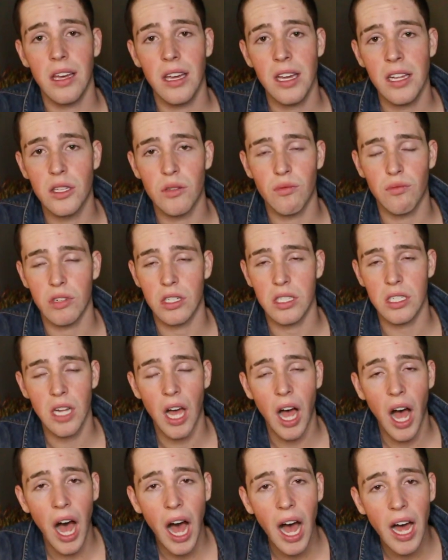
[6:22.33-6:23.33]
it's
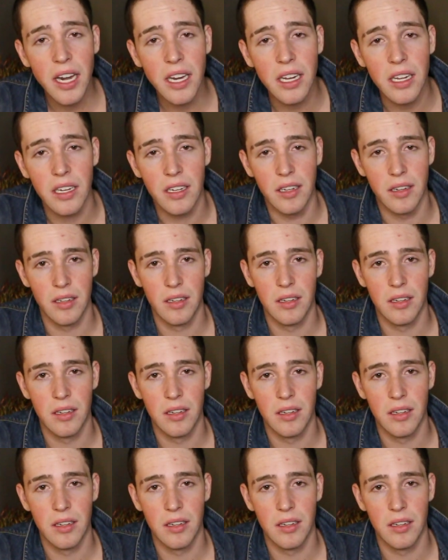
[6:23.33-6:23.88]
retarded.